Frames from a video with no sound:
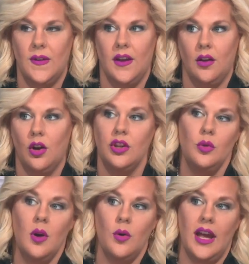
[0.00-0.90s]
are
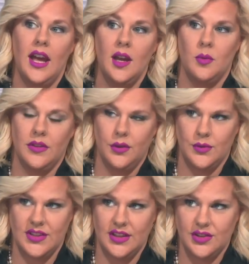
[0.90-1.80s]
you okay with
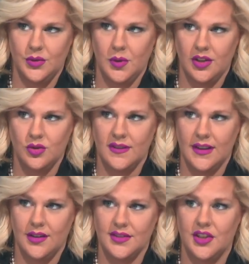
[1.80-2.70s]
losing
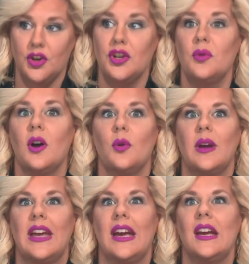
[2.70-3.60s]
200,000? Are you
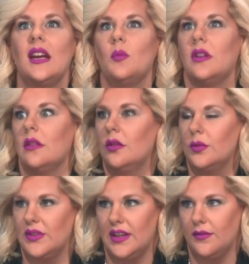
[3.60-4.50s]
okay with
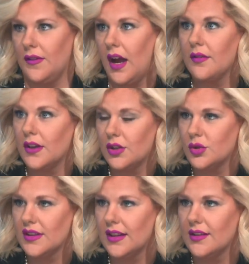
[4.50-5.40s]
losing
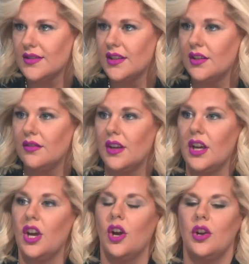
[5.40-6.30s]
500,000?
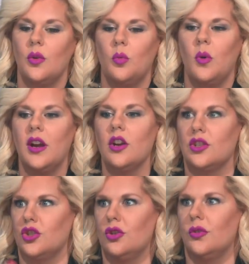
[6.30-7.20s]
Where
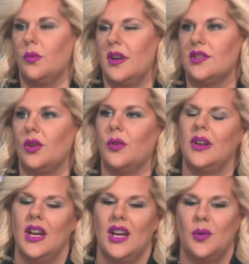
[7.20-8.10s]
is your
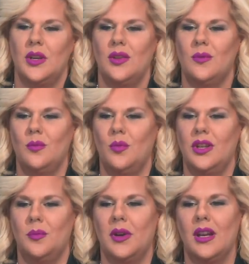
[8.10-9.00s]
threshold? When
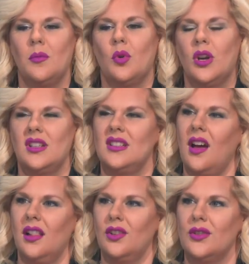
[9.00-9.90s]
you put it more in
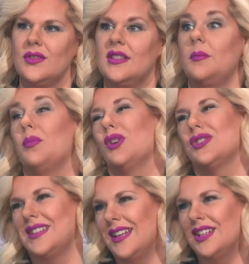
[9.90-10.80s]
dollars than
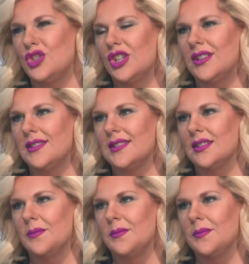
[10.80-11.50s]
percentages,